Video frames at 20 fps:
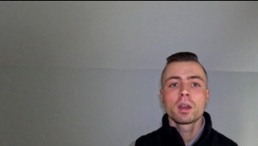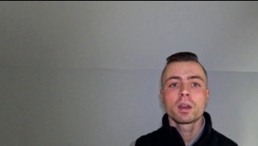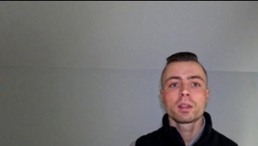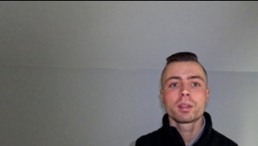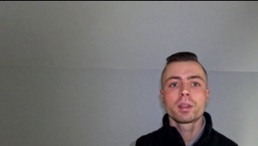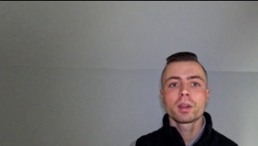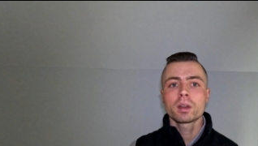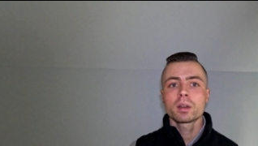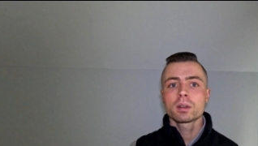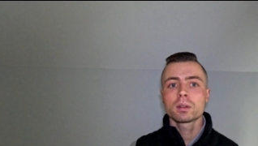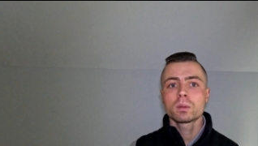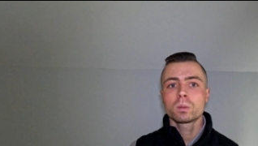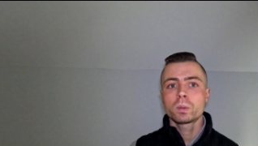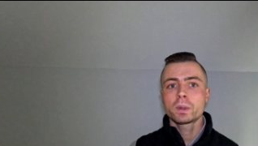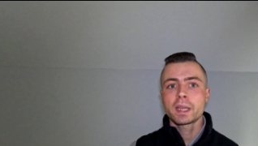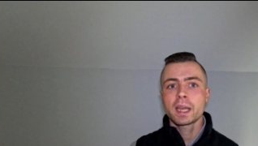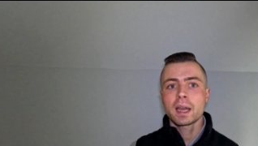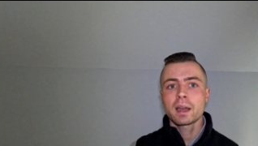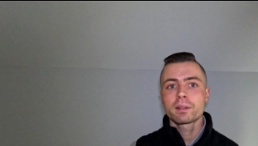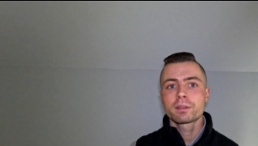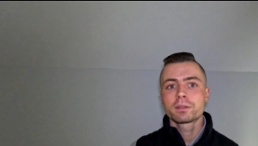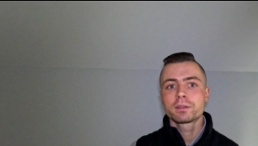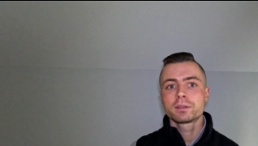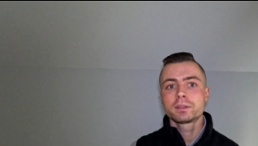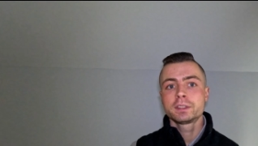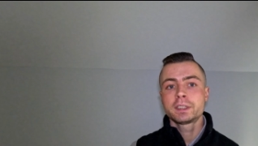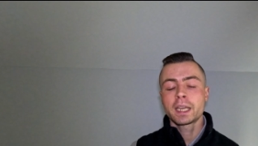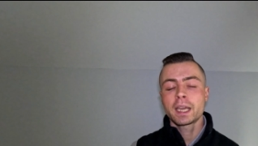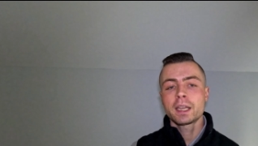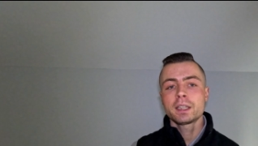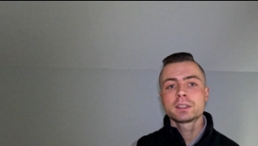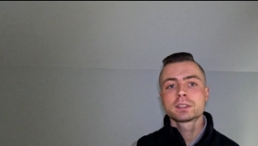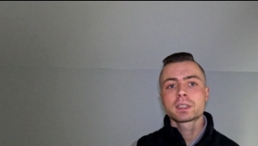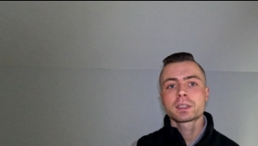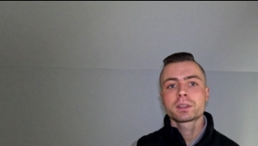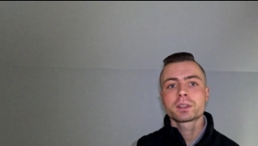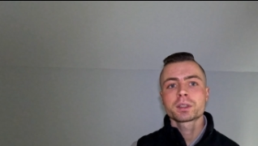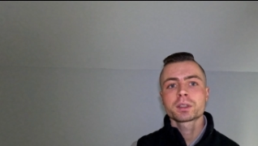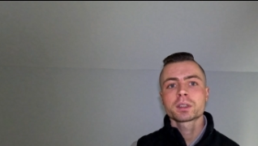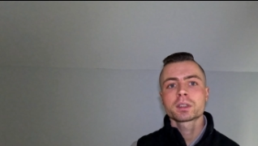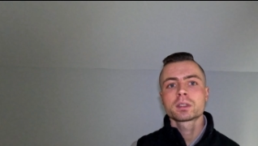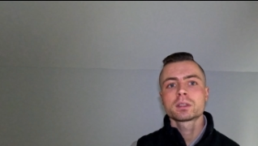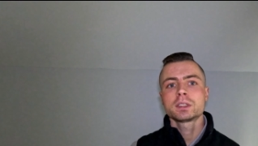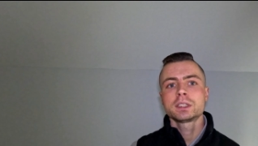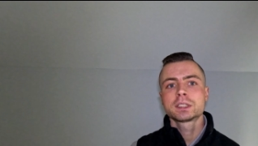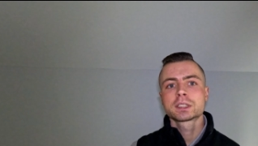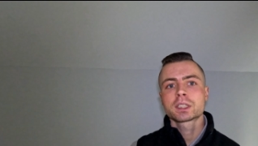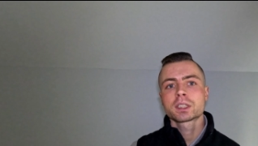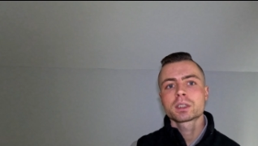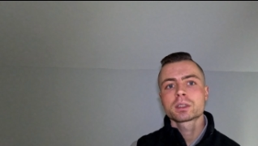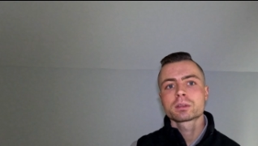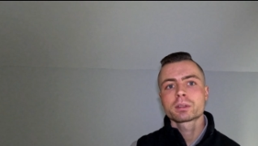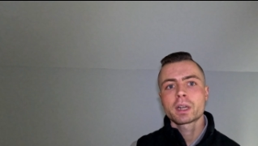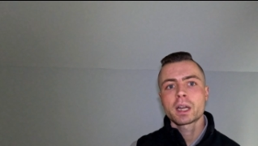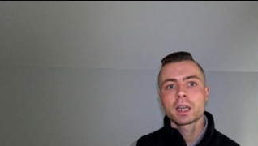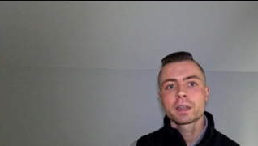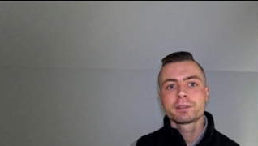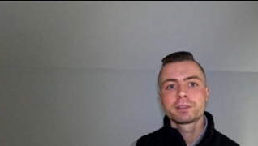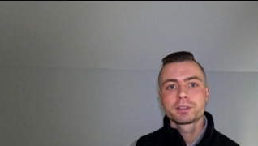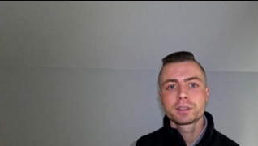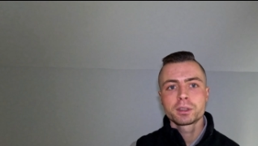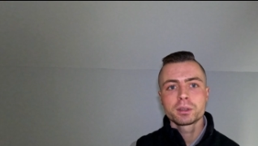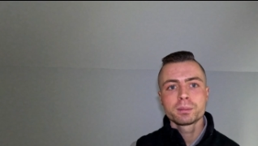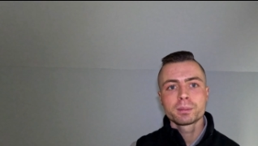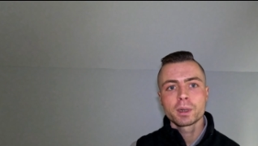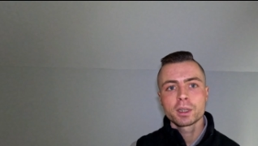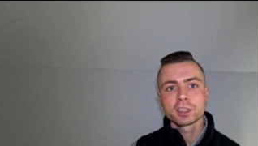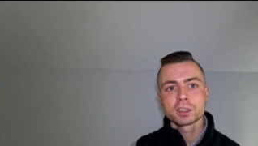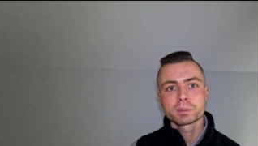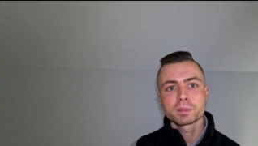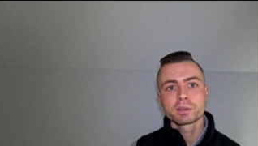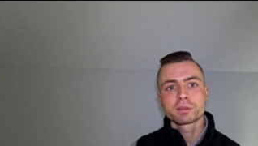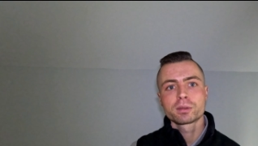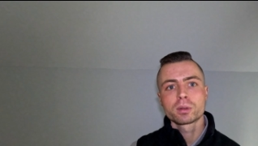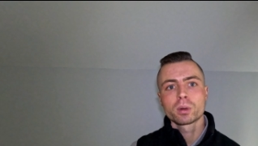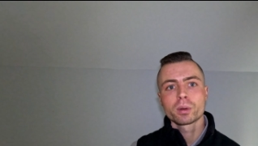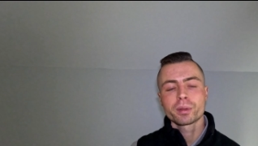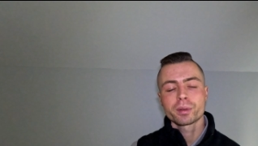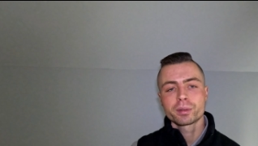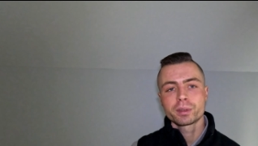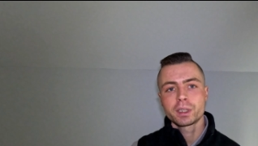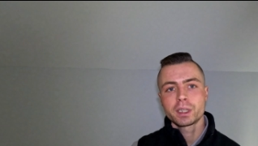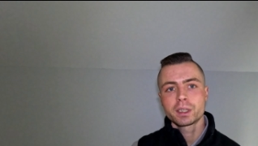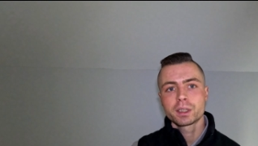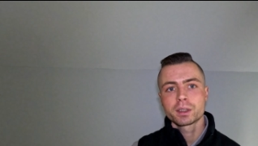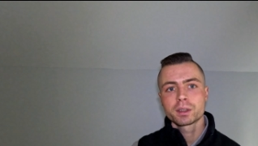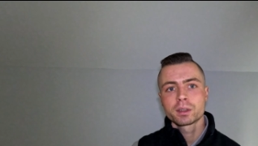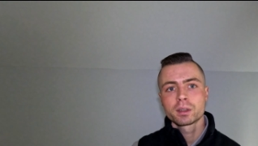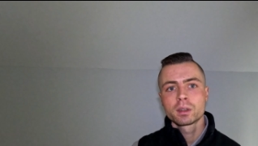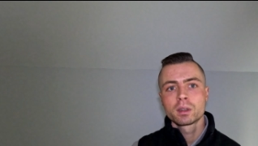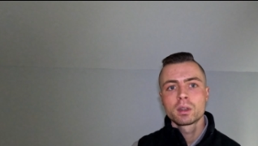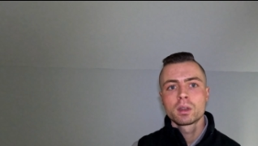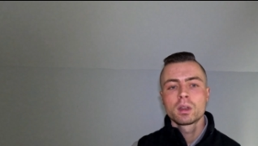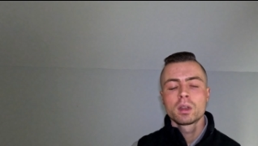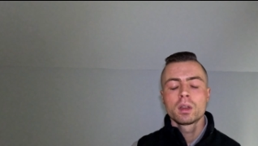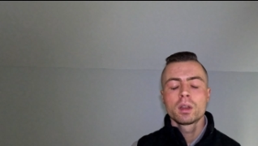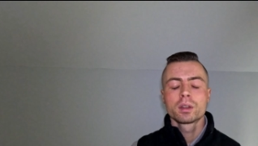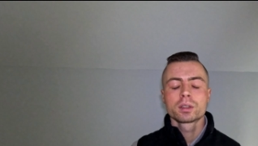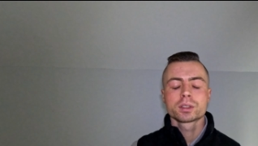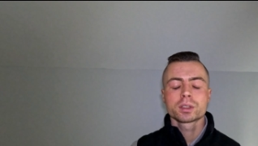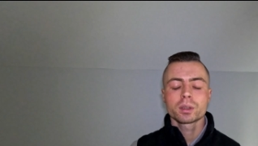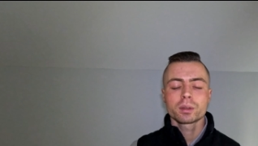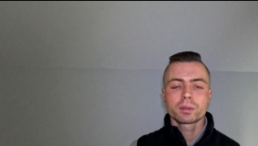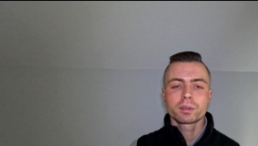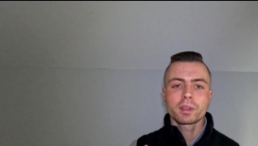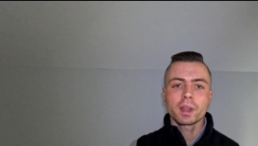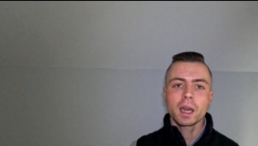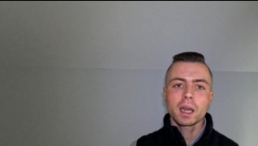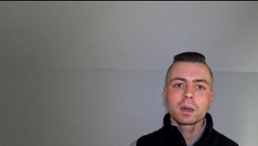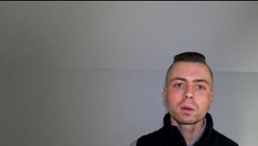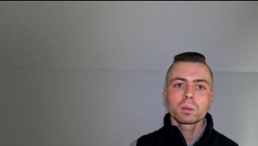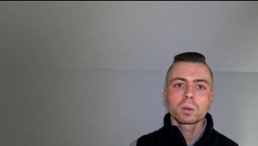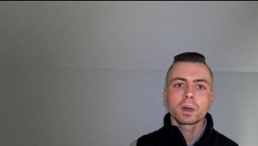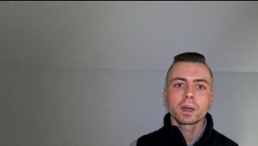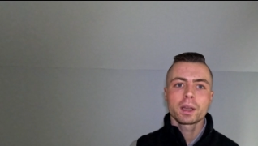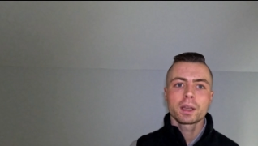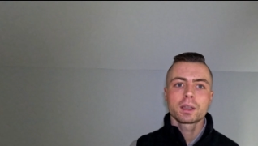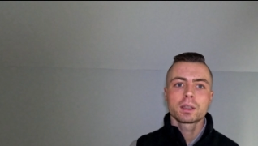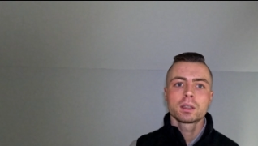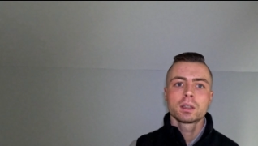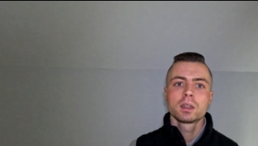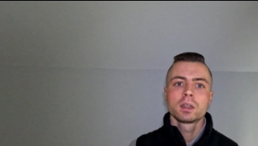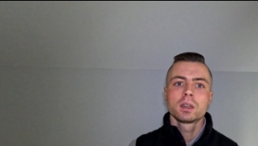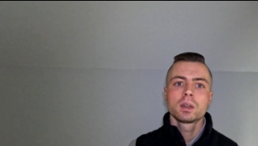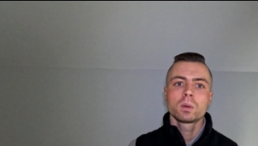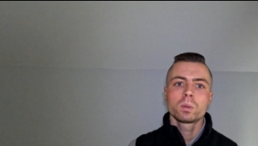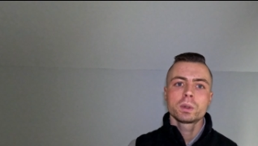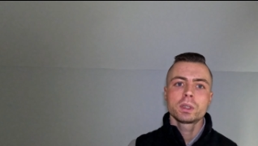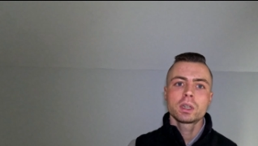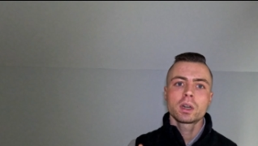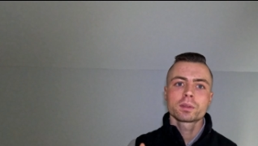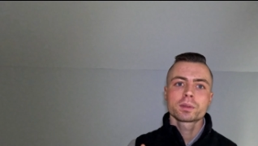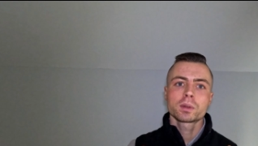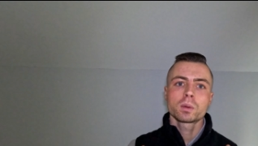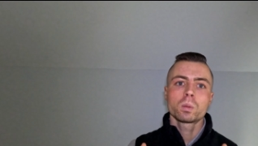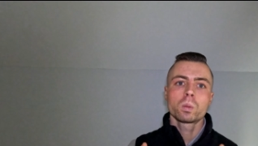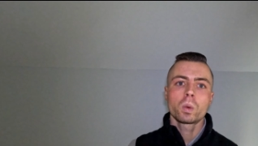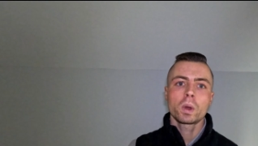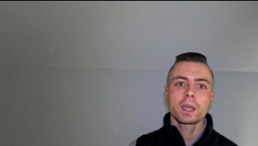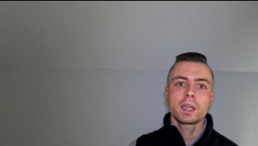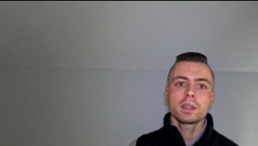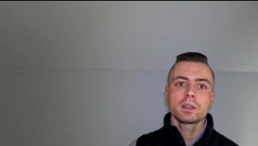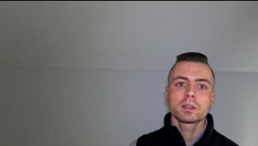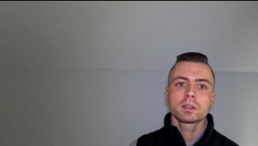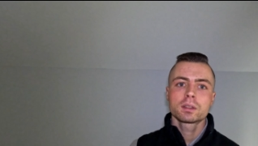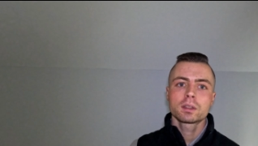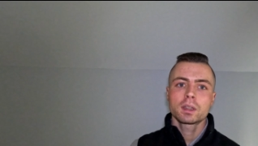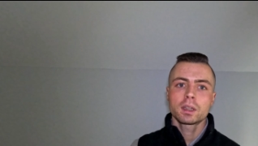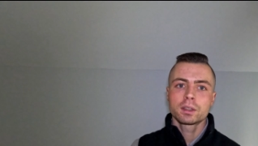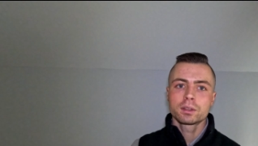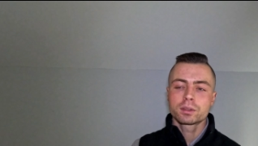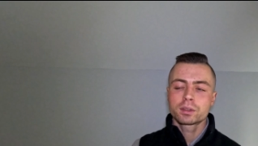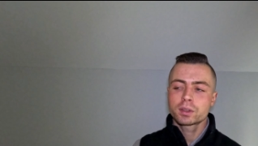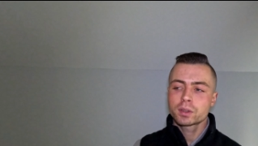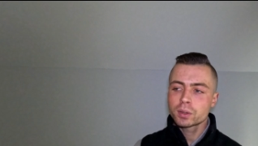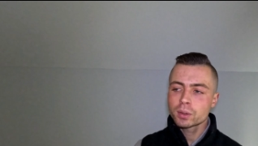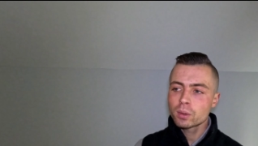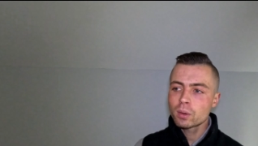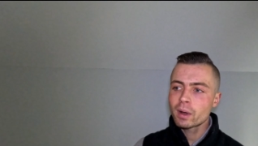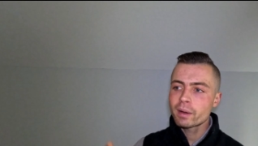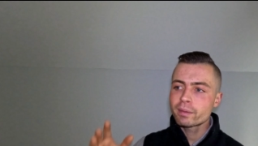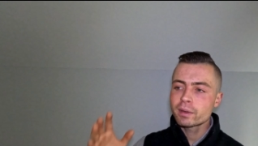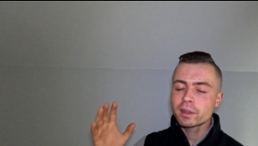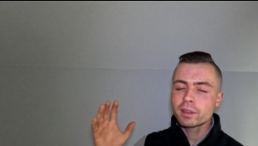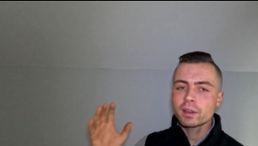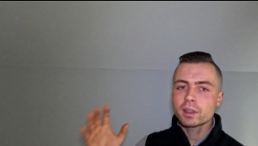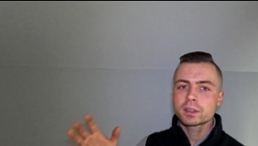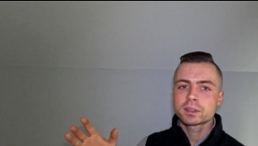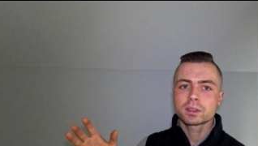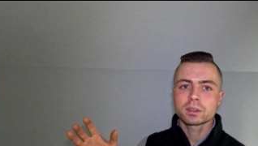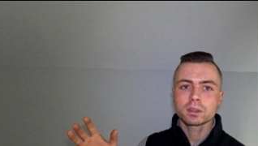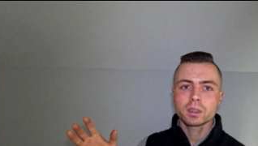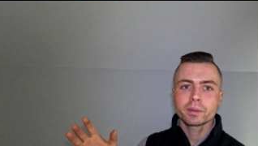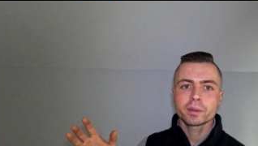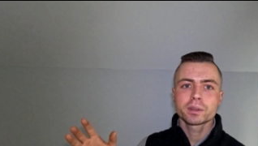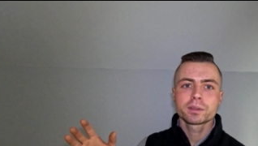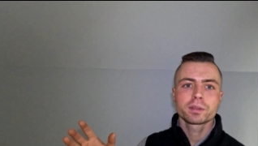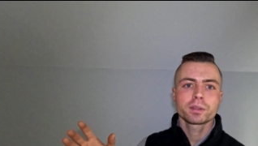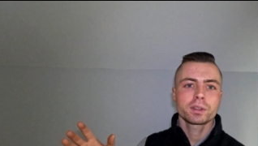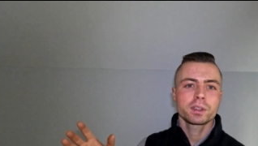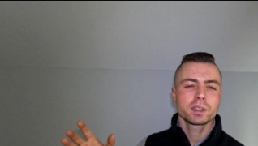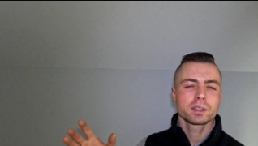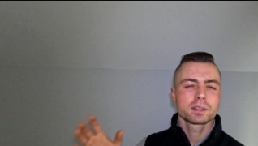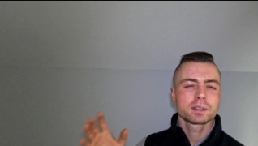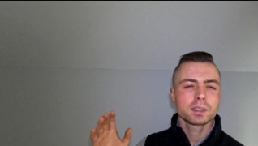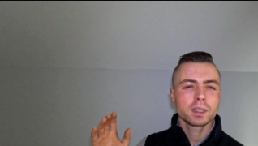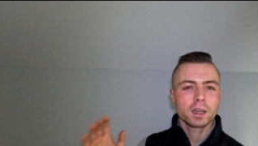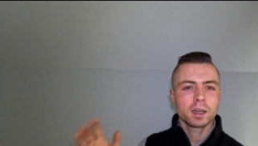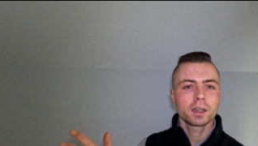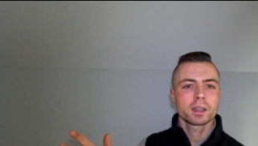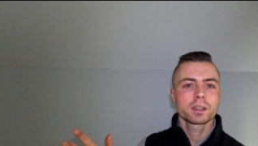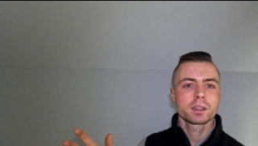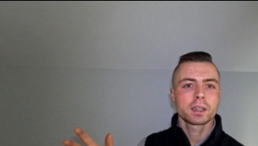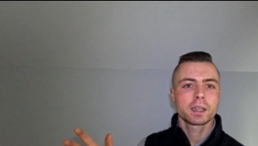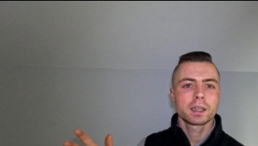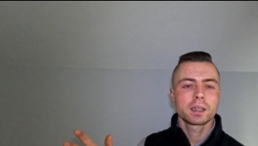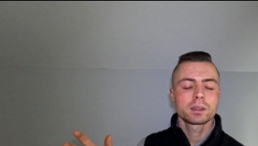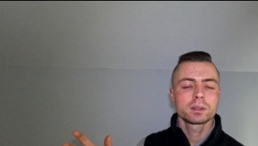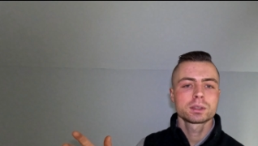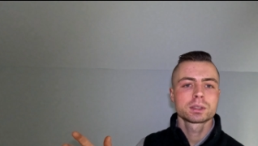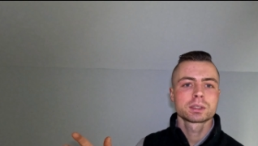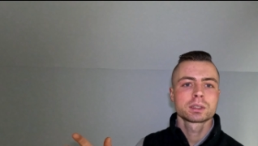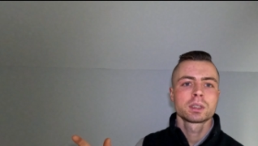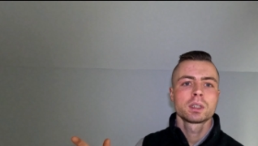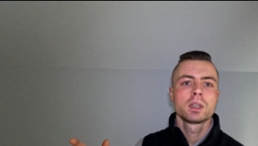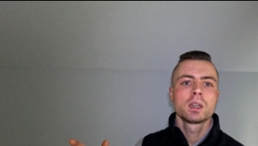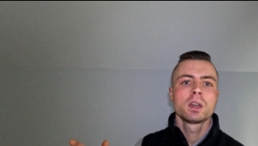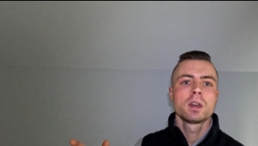there we have dates that they're at least going to arrive two months before they're needed. So that way, we don't have to wait until everything's delivered for the entire house